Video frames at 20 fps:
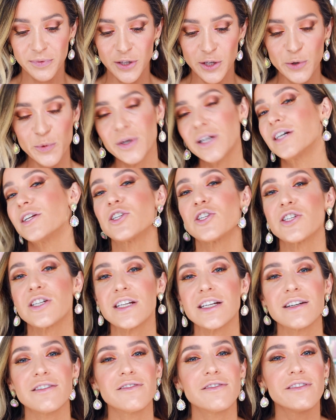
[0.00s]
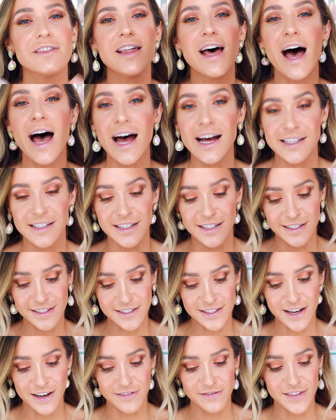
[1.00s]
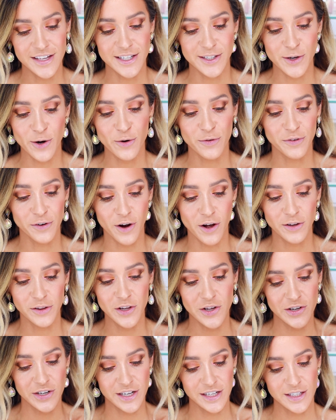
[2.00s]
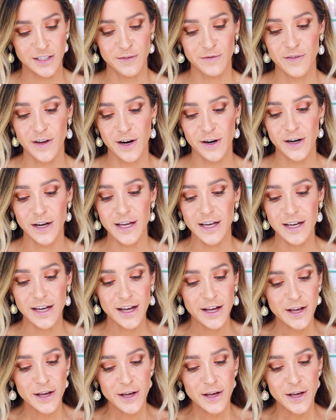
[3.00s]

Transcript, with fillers: you would achieve the essence of this overall look. It's very